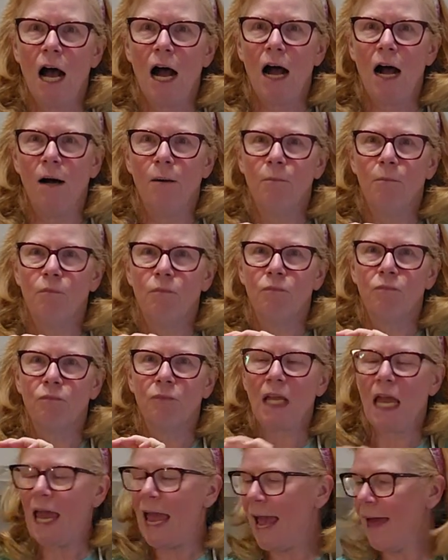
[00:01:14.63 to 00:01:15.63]

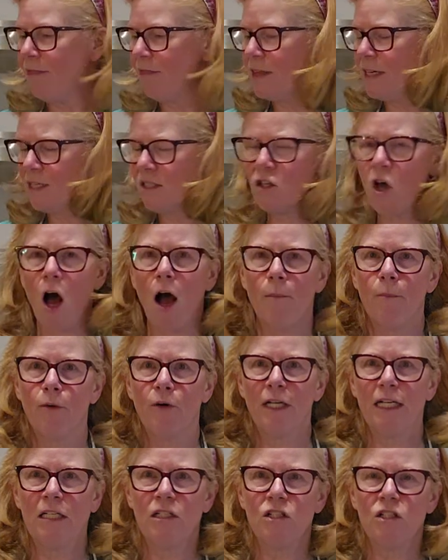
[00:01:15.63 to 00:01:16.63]
And this
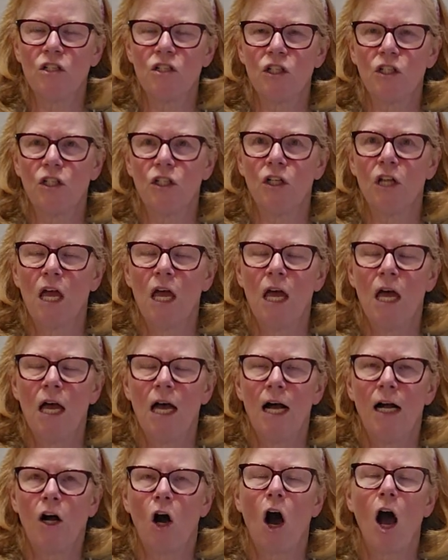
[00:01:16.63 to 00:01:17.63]
copper insert,
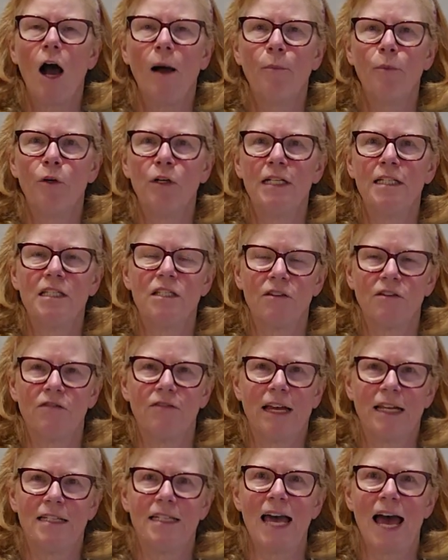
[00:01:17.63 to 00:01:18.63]
copper is a
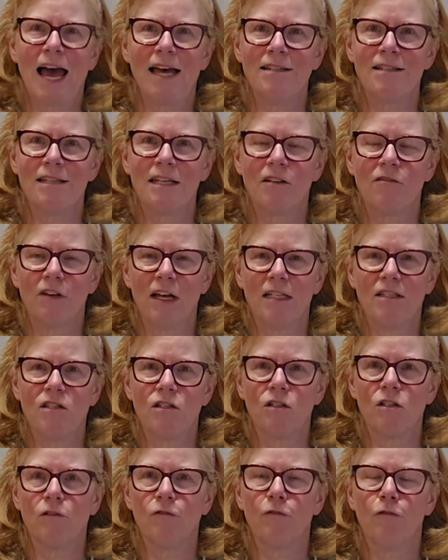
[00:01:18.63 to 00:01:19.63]
fantastic
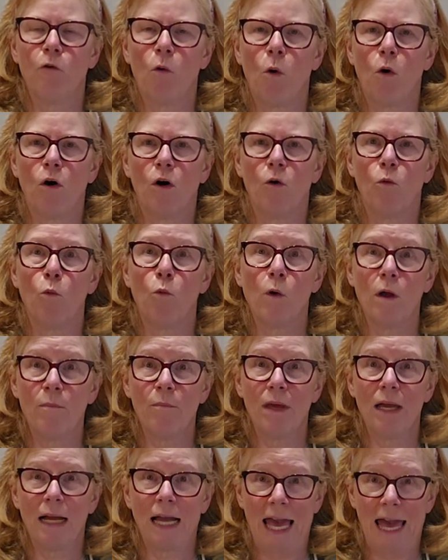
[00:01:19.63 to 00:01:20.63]
vessel for
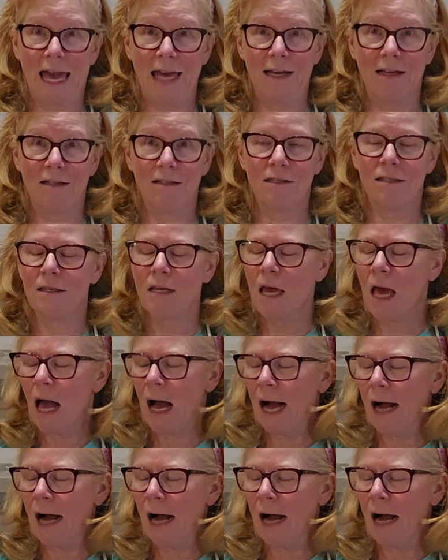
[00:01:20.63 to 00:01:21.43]
whipping eggs,